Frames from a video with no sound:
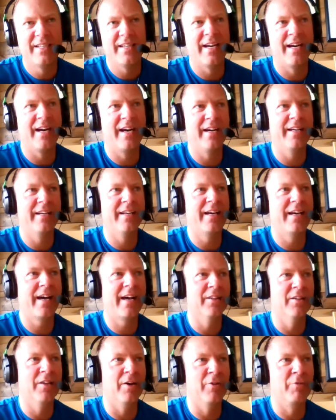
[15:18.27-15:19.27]
I
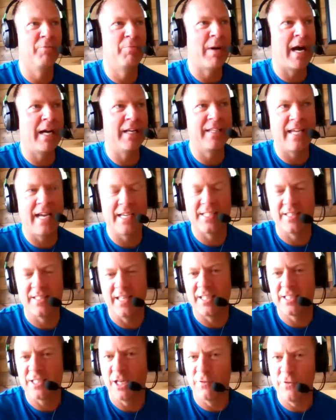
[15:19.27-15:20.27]
love podcasts
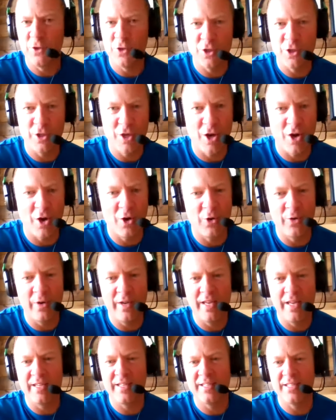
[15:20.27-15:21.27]
like Stuff You Should Know
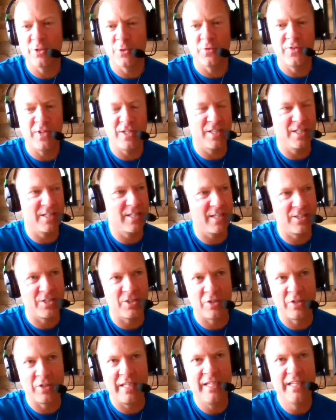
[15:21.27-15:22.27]
and his revisionist
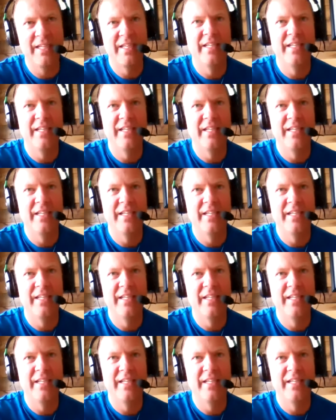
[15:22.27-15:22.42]
history.